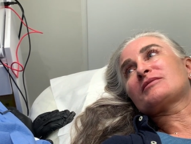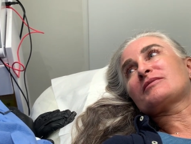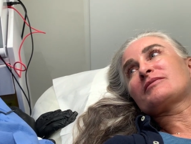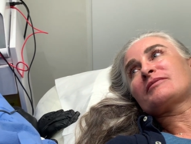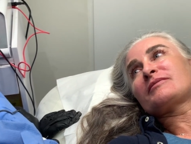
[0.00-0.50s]
No.
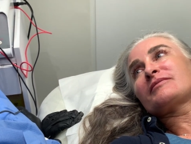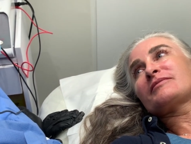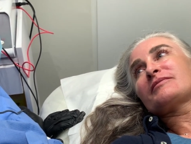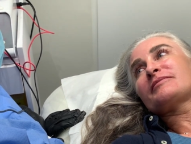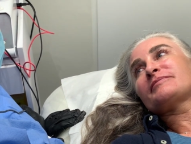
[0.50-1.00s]

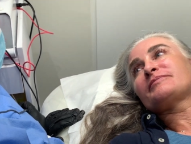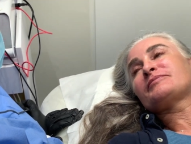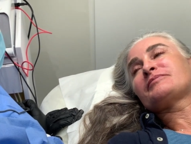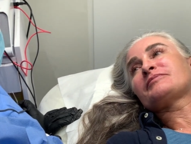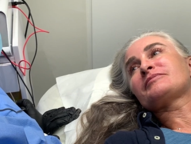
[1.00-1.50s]
Not all
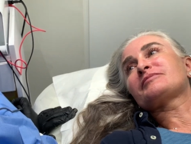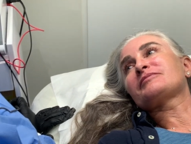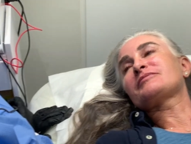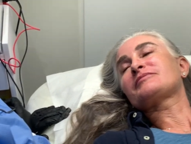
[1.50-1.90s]
of them.